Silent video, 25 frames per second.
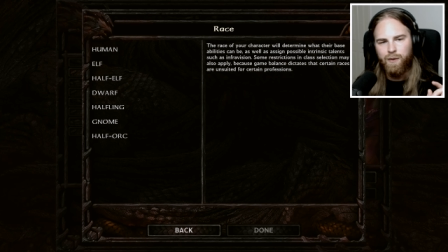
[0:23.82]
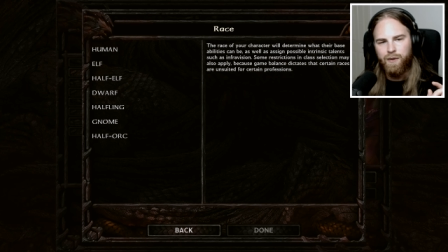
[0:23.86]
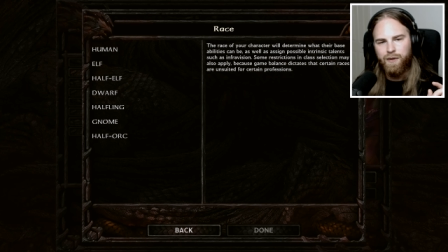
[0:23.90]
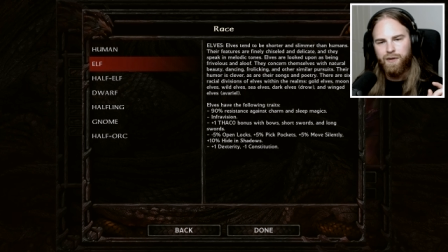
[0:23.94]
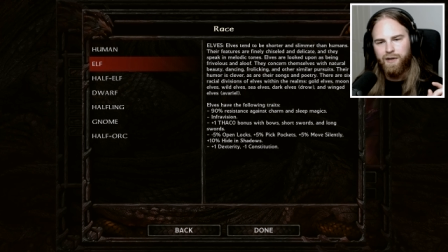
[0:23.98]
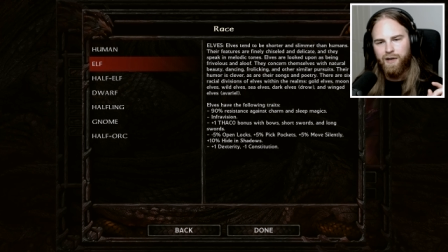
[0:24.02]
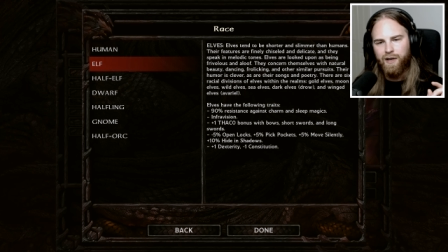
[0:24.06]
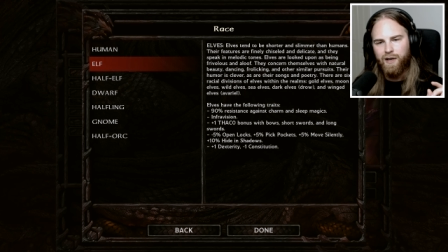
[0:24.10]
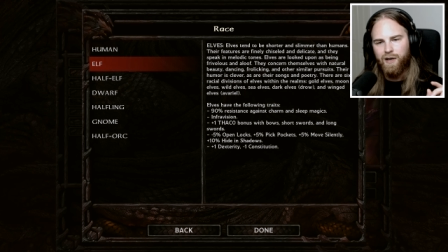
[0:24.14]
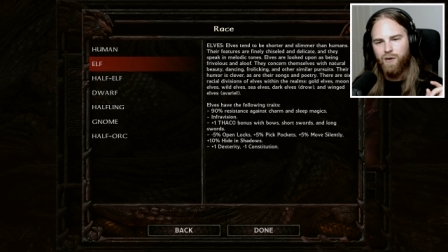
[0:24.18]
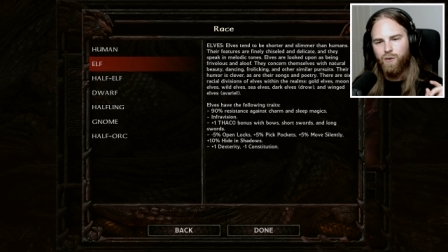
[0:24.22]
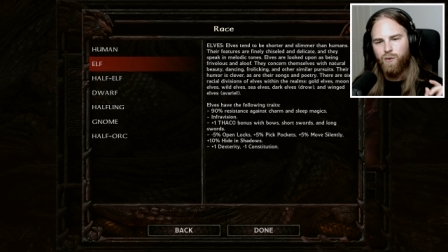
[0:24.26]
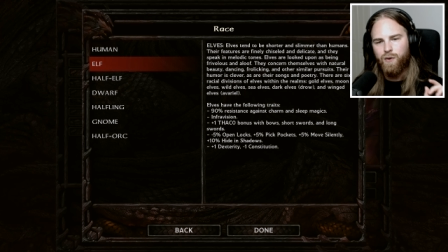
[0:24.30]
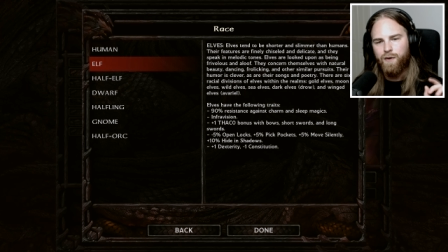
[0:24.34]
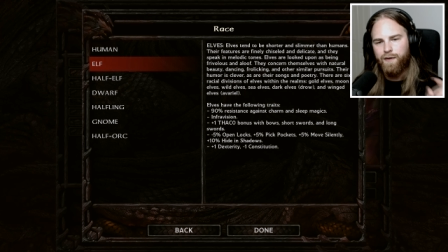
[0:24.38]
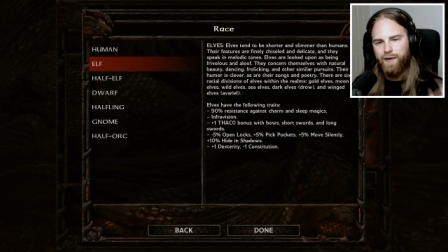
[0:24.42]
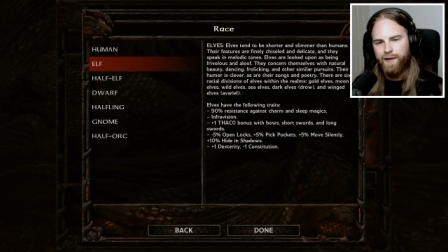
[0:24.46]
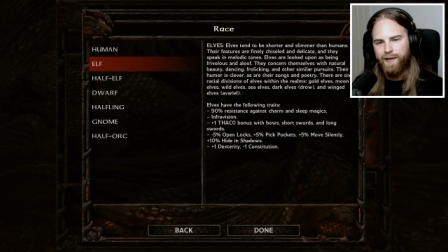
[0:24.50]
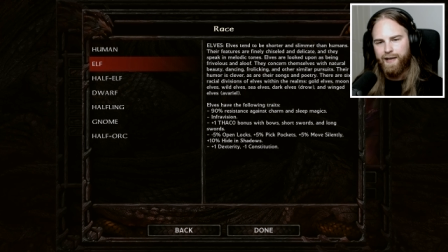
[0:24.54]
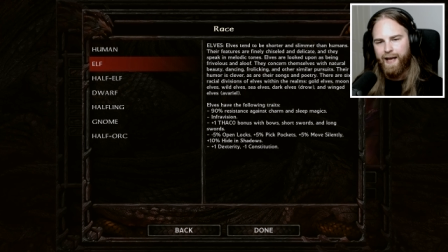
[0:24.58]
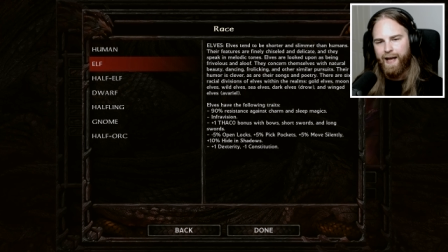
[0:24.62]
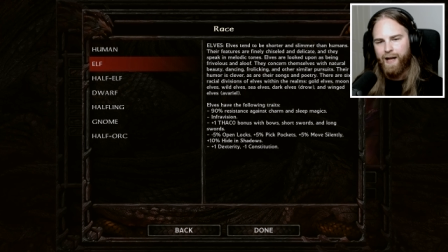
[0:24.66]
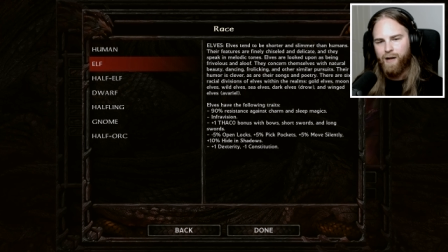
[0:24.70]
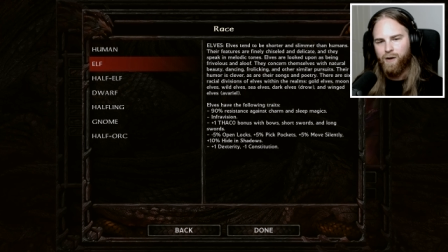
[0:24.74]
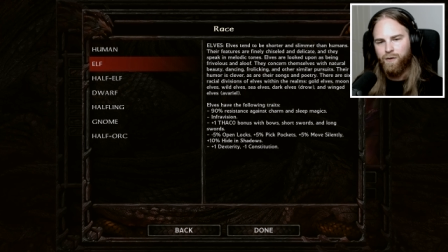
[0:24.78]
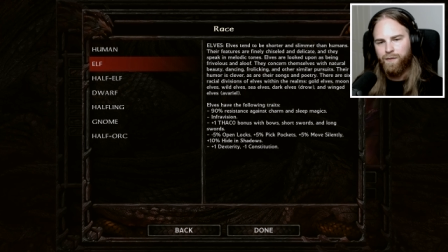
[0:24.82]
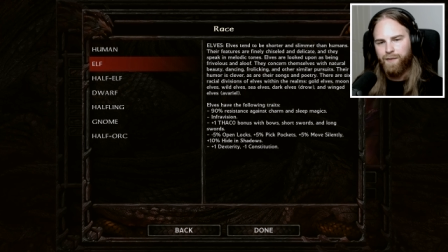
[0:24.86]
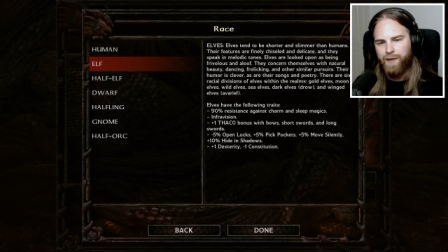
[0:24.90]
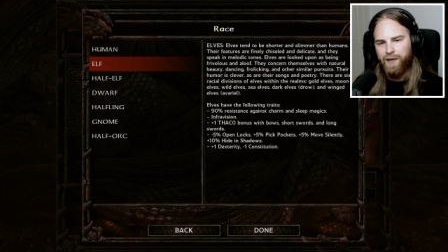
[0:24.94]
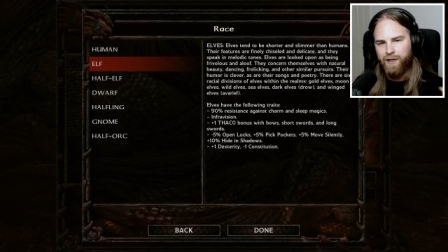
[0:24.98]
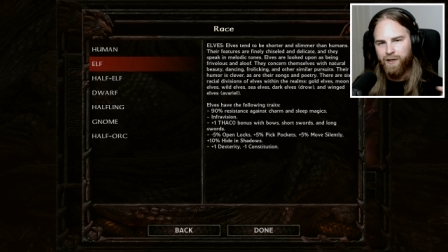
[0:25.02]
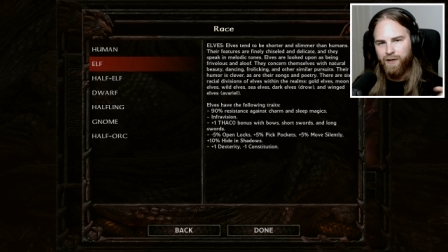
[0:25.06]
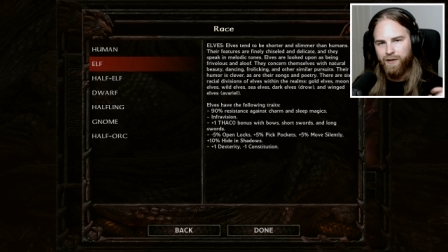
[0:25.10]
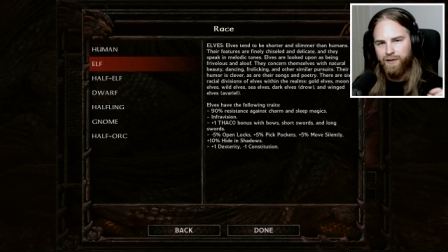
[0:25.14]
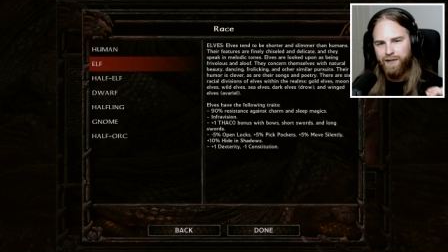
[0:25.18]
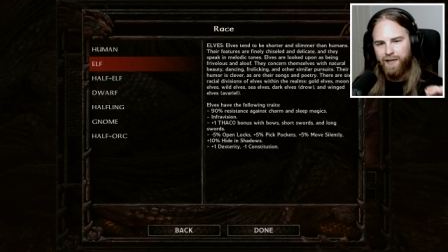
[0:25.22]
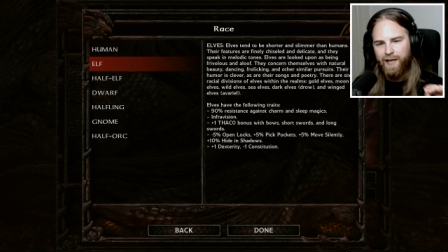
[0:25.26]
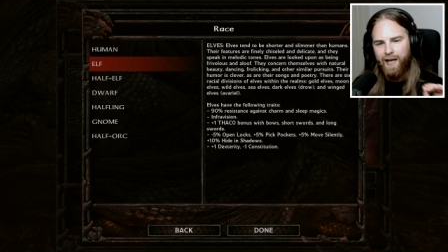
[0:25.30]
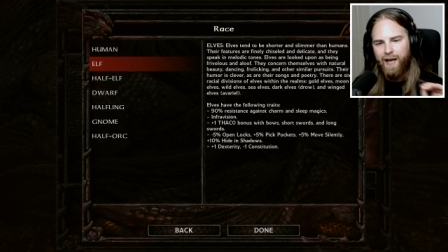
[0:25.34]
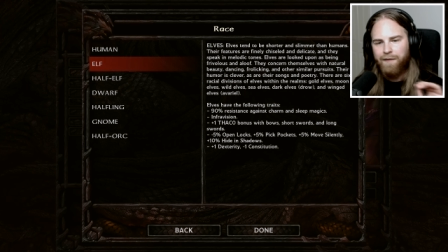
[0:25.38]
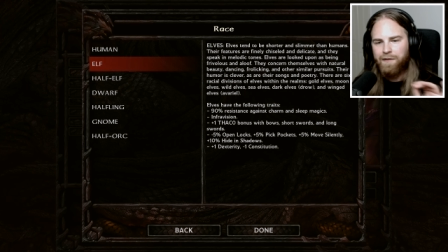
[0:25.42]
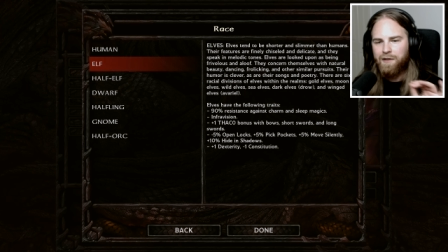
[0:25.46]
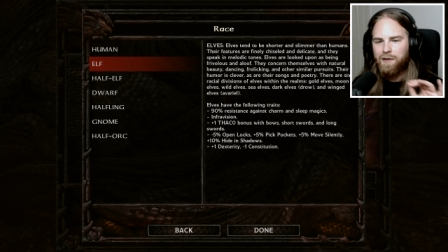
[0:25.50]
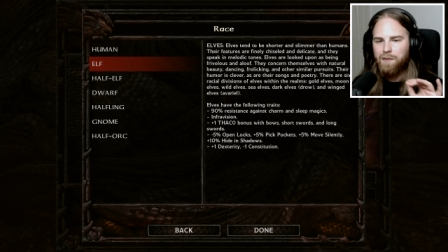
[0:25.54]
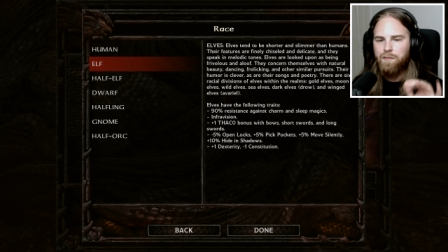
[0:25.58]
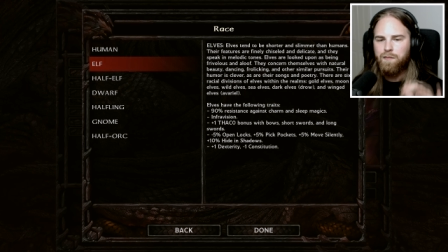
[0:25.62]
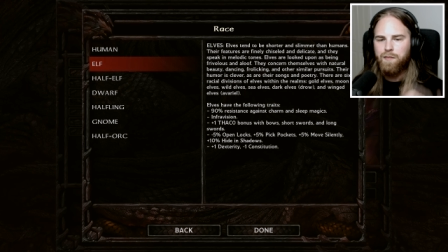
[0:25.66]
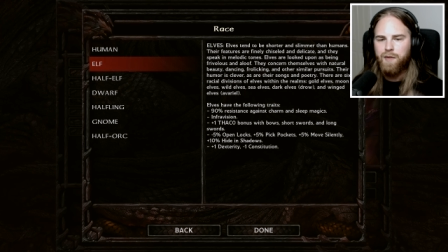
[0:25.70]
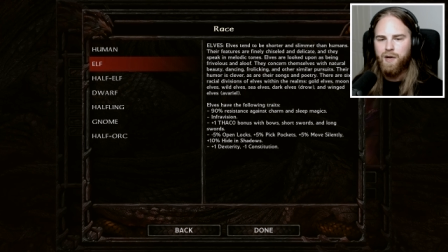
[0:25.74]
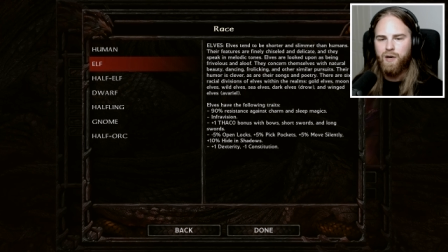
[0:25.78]
I will go with an elf because they have
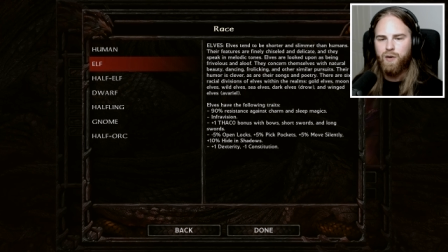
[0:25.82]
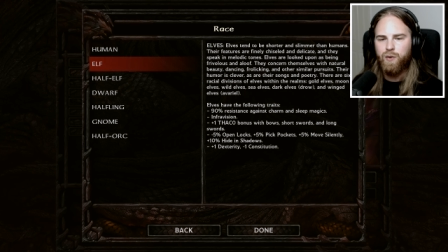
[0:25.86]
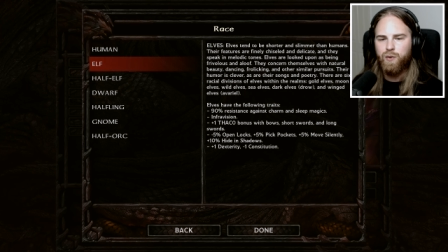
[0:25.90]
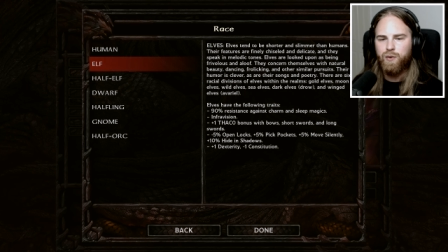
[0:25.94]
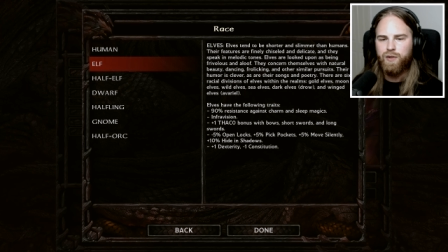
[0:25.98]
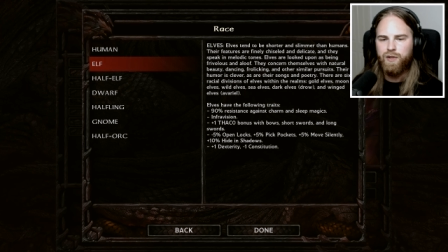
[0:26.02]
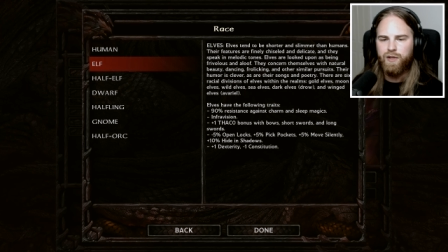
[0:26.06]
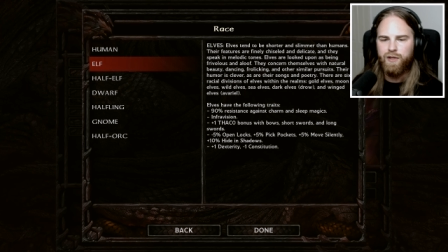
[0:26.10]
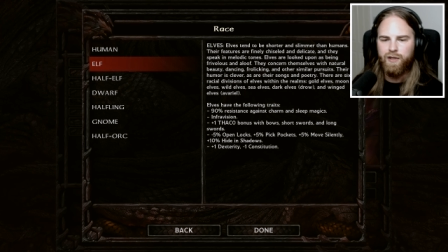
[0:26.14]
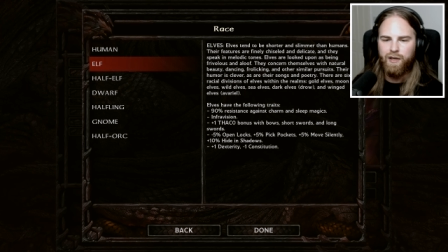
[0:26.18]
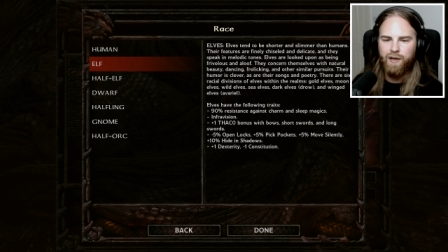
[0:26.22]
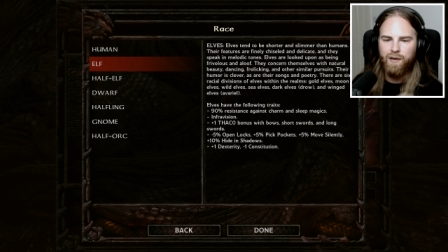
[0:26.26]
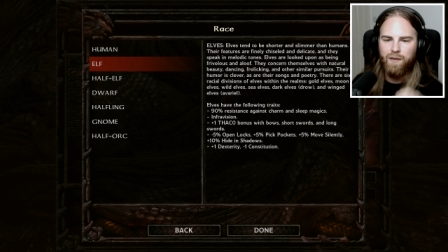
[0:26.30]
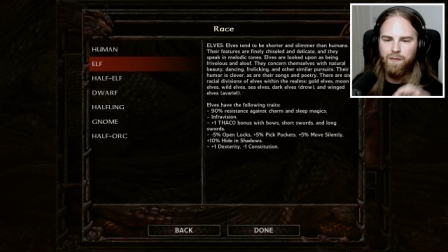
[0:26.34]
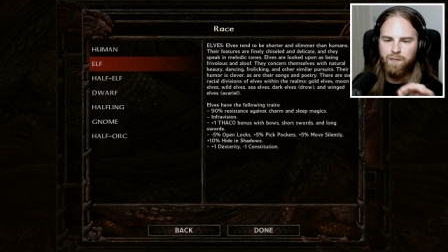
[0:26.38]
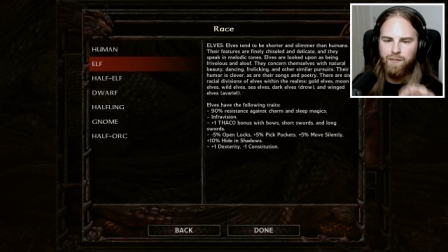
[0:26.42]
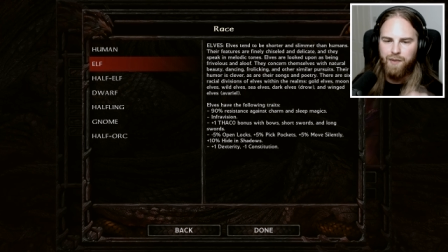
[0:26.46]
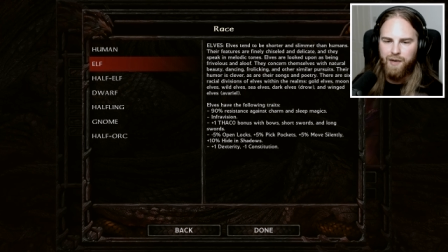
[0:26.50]
the most